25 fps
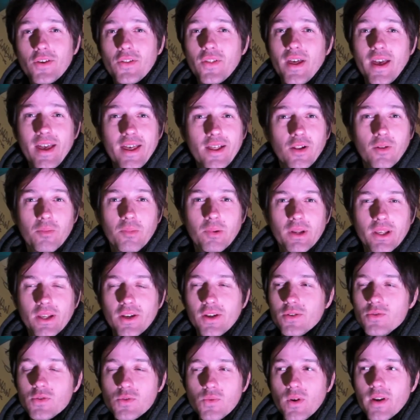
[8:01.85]
on the hill, but you
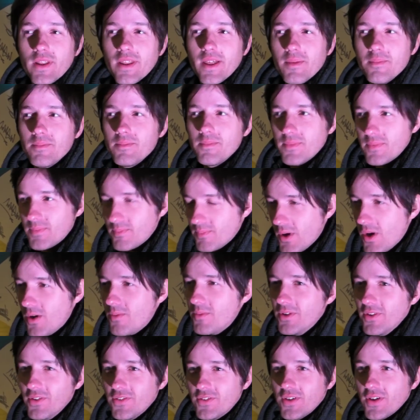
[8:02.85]
know, it was one of them
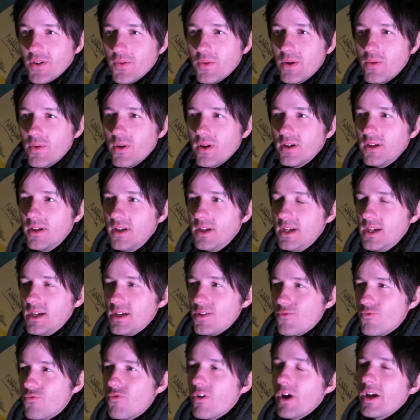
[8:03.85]
moments. You know, we were
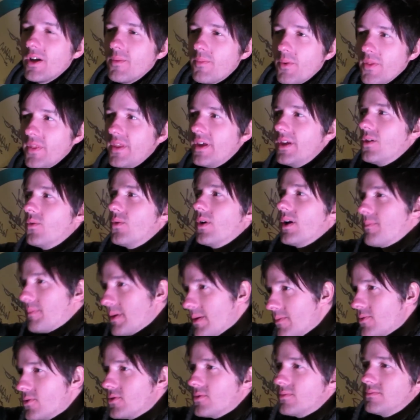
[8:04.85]
right up on the hill where
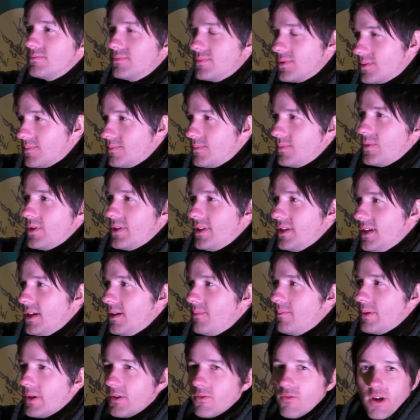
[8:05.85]
people with the
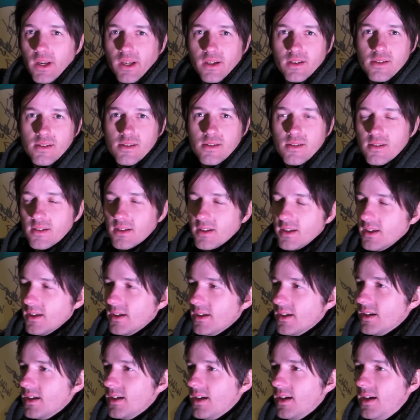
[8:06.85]
Olympic rings,
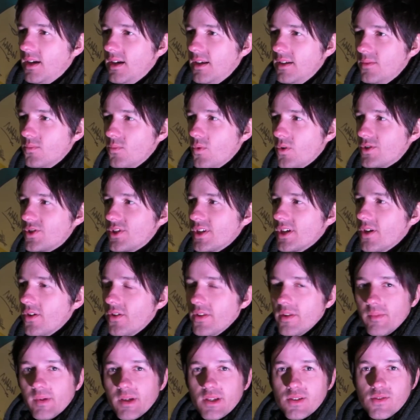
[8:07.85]
and watching it
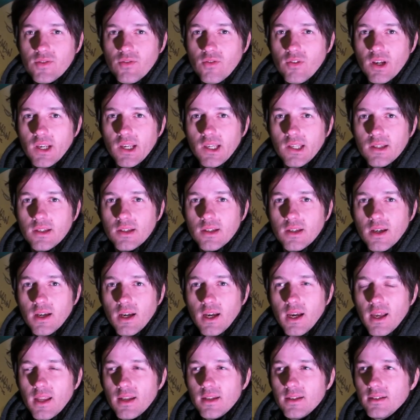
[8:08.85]
on the big screen.
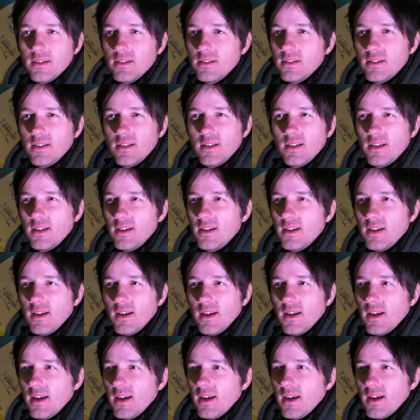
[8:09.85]
And
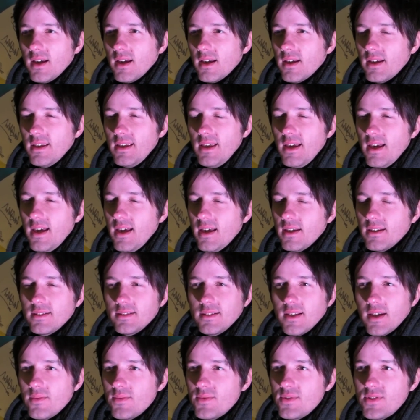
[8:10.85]
yeah,
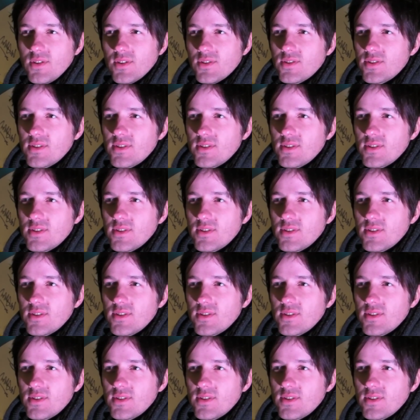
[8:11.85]
it was